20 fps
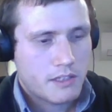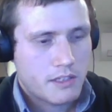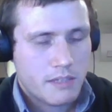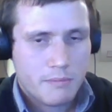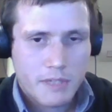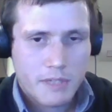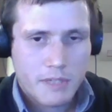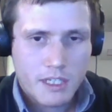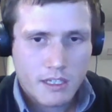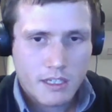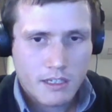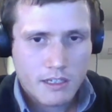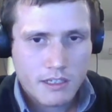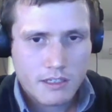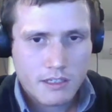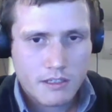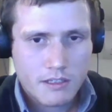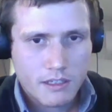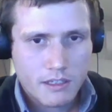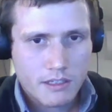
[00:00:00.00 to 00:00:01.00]
Dominion
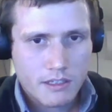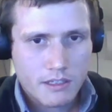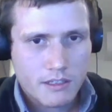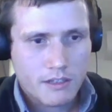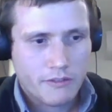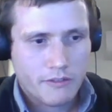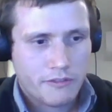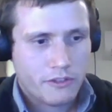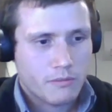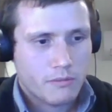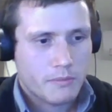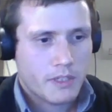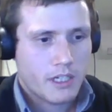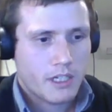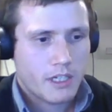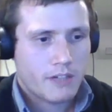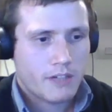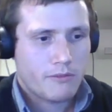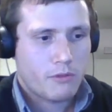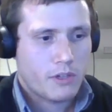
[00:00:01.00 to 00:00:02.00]
is the film that
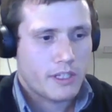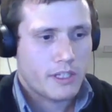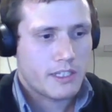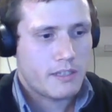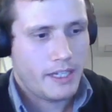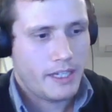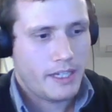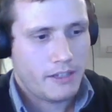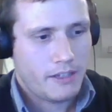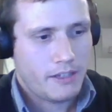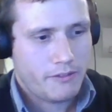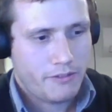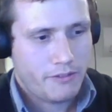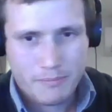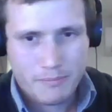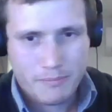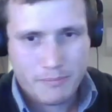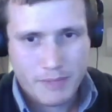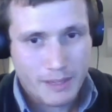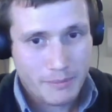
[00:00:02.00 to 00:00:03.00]
I've wanted to make
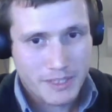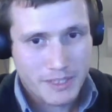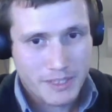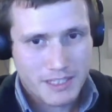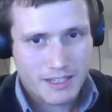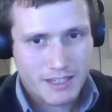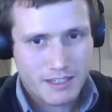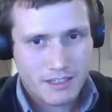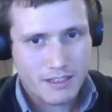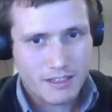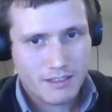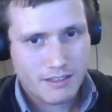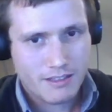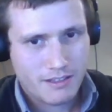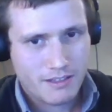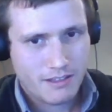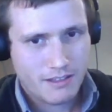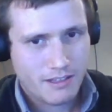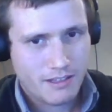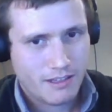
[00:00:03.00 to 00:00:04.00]
for maybe 10 years.